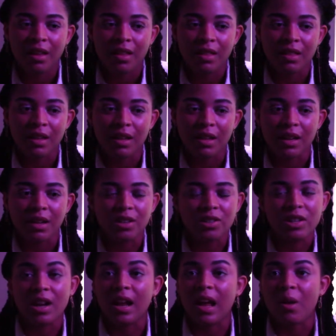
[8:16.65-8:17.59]
the
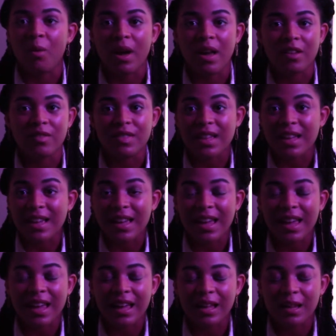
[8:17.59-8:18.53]
Jedi way of
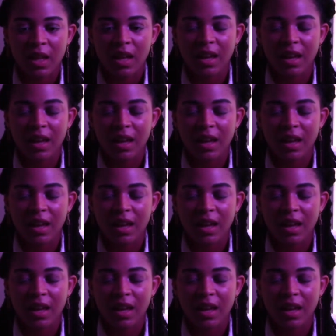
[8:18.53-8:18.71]
thinking.